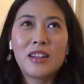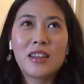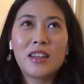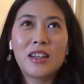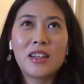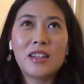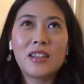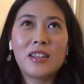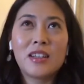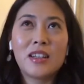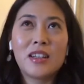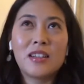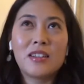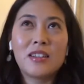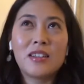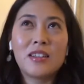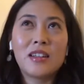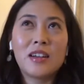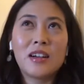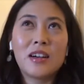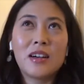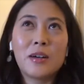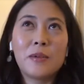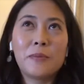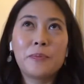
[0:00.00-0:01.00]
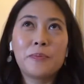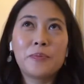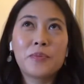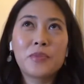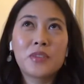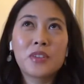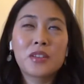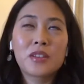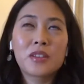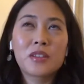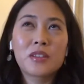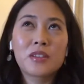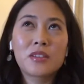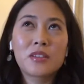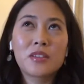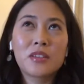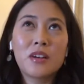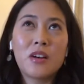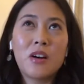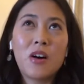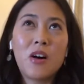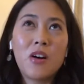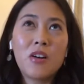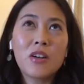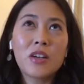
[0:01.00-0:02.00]
Then in
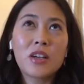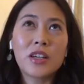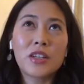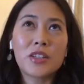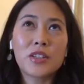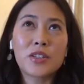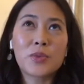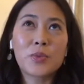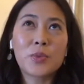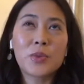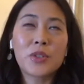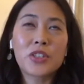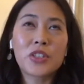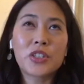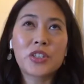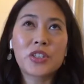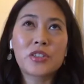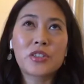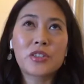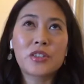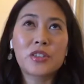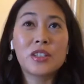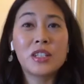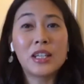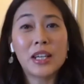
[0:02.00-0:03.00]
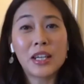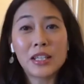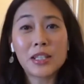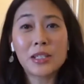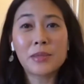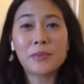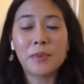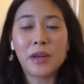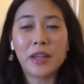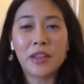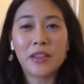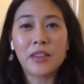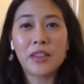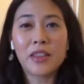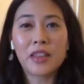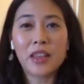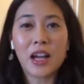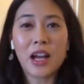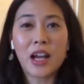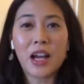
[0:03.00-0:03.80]
August, which is the next month,